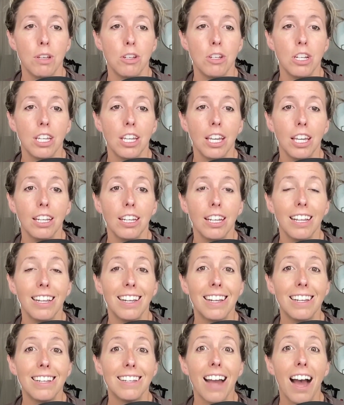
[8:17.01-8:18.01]
she gained an
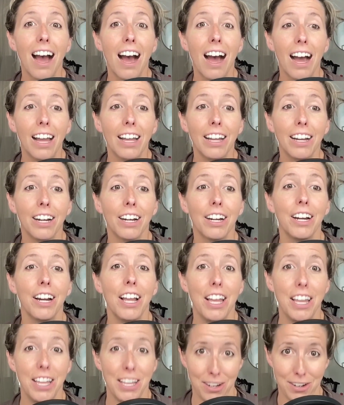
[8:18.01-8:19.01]
entire
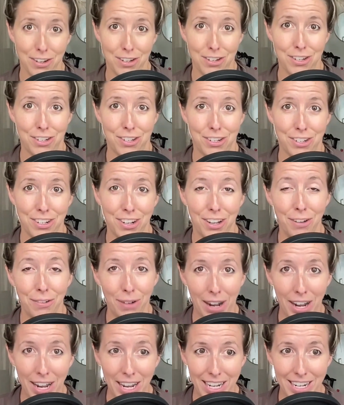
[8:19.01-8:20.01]
inch of
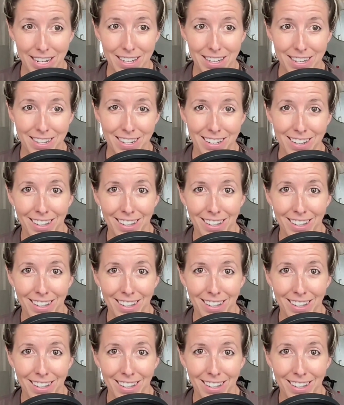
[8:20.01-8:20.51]
height.